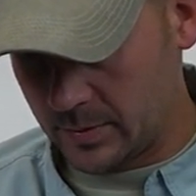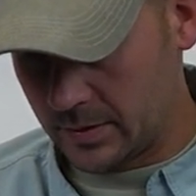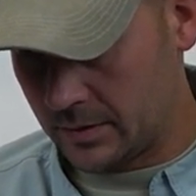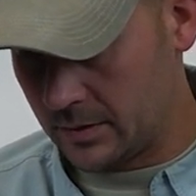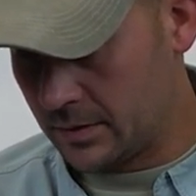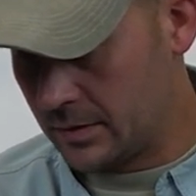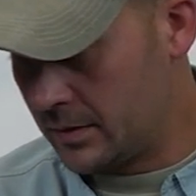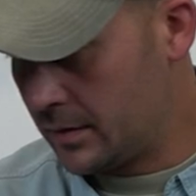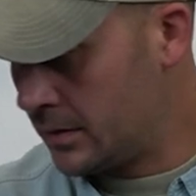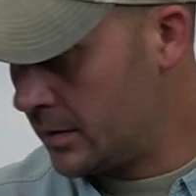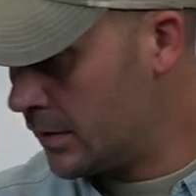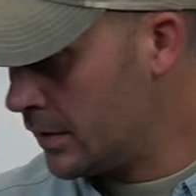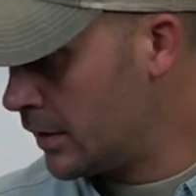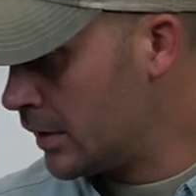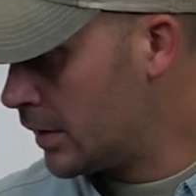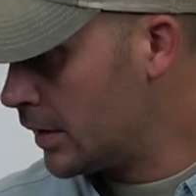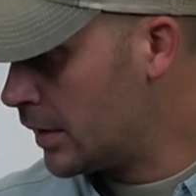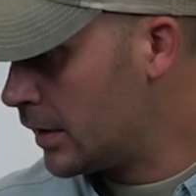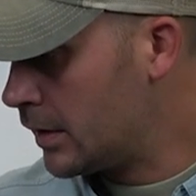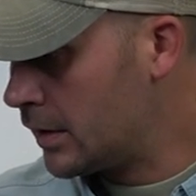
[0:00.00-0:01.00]
but
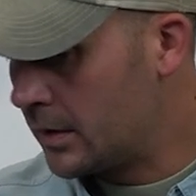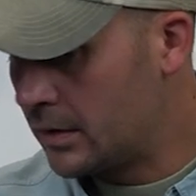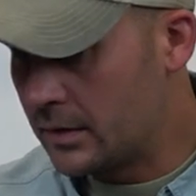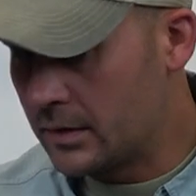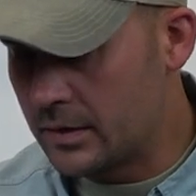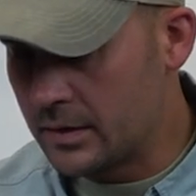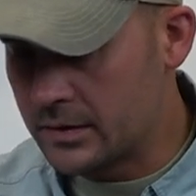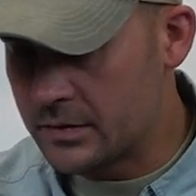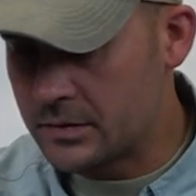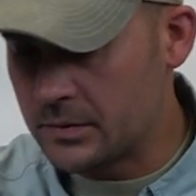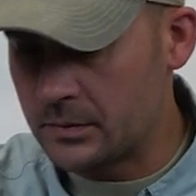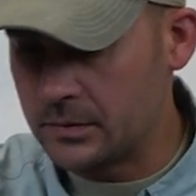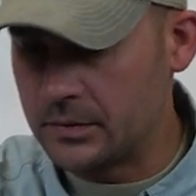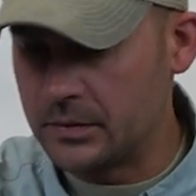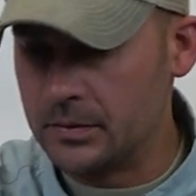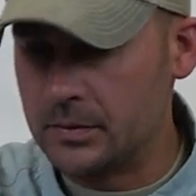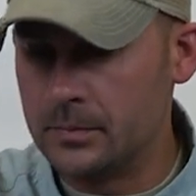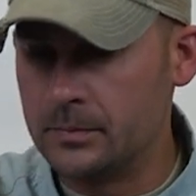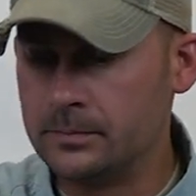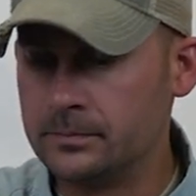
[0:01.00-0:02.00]
this'll
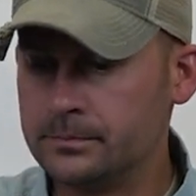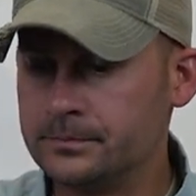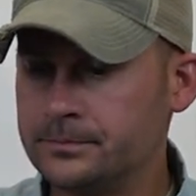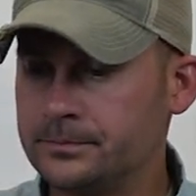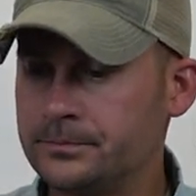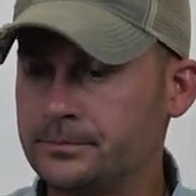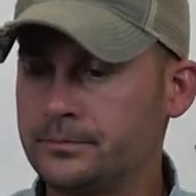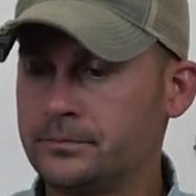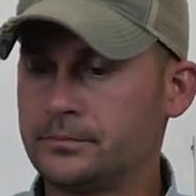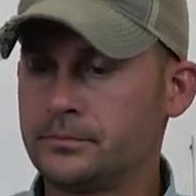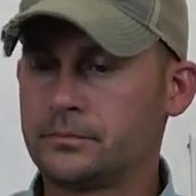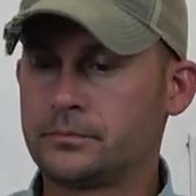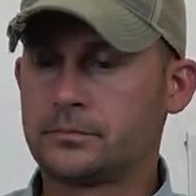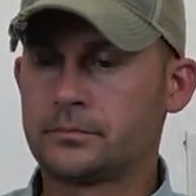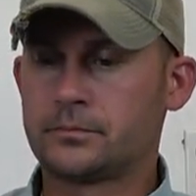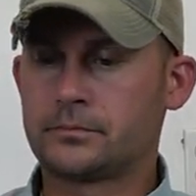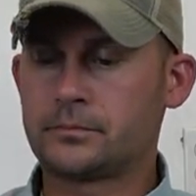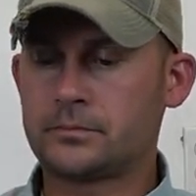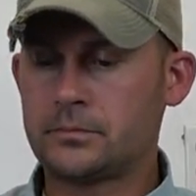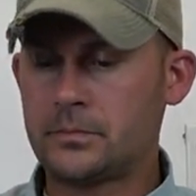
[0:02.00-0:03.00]
do.
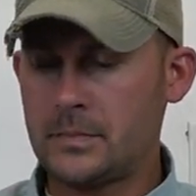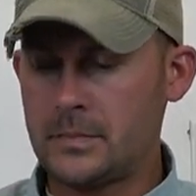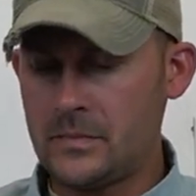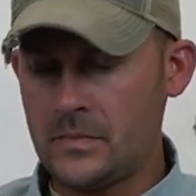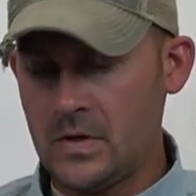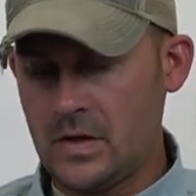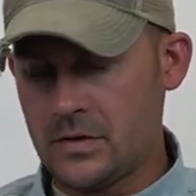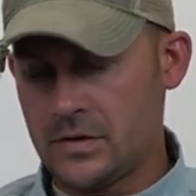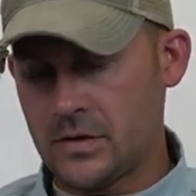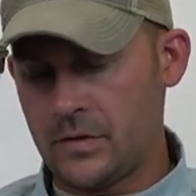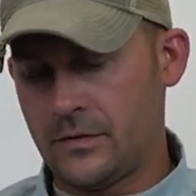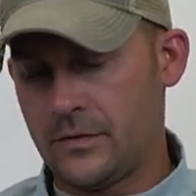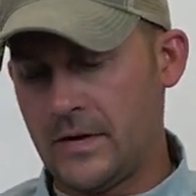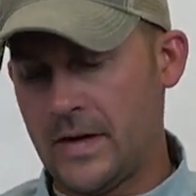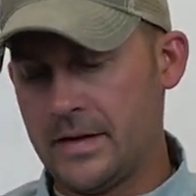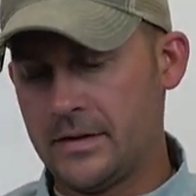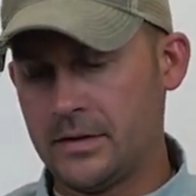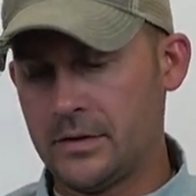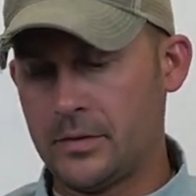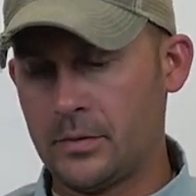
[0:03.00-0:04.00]
So
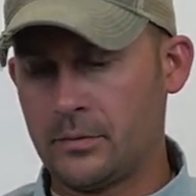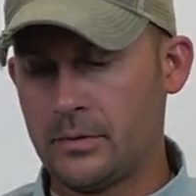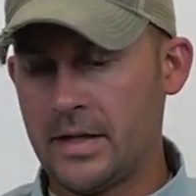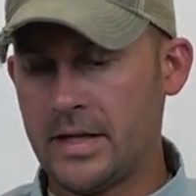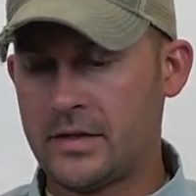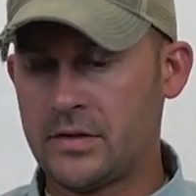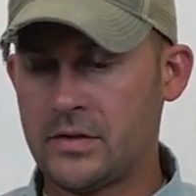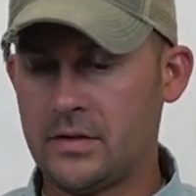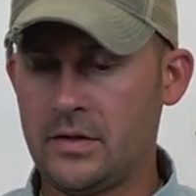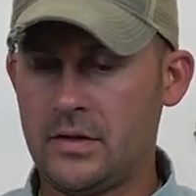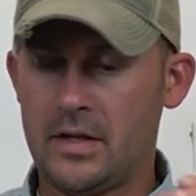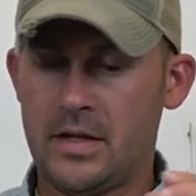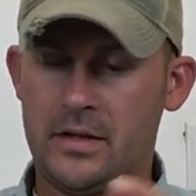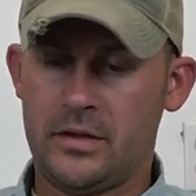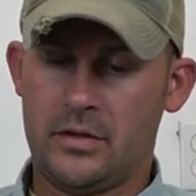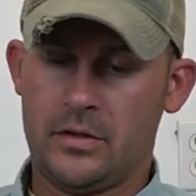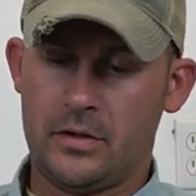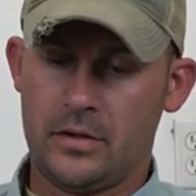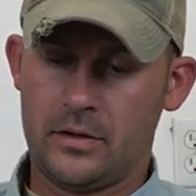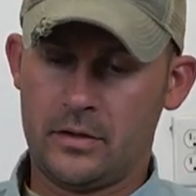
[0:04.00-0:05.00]
find the direction
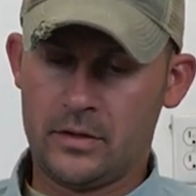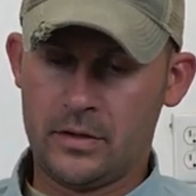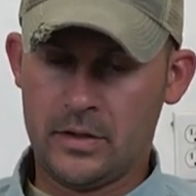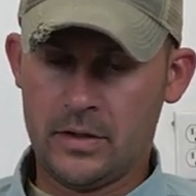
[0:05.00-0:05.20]
that your